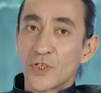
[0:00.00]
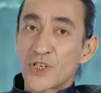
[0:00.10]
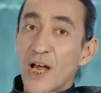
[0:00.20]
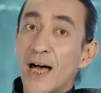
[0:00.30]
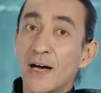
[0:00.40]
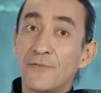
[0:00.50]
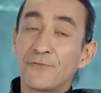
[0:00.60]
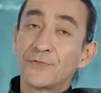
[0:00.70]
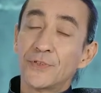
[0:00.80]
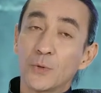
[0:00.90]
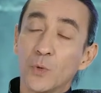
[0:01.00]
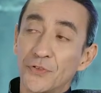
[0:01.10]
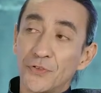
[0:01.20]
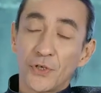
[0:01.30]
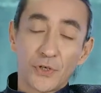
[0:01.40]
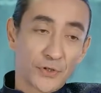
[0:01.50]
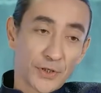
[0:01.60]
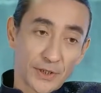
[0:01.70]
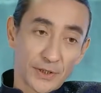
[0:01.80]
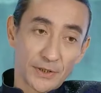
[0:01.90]
which have the water
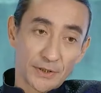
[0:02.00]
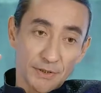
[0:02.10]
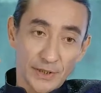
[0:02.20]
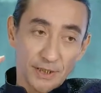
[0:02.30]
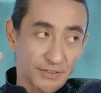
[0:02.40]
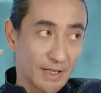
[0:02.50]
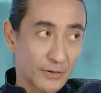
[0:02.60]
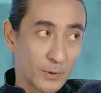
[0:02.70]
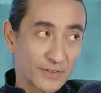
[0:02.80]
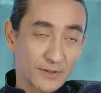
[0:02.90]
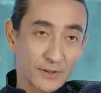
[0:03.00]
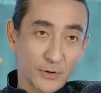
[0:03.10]
in the southwest